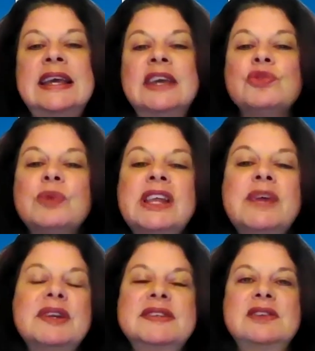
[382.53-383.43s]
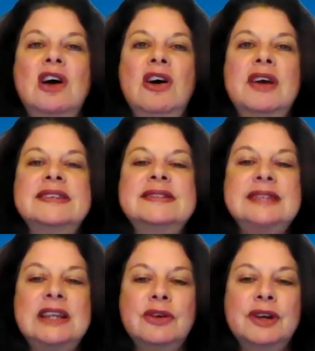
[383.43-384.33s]
is really when a song is
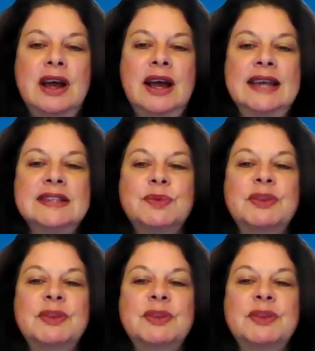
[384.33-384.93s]
synchronized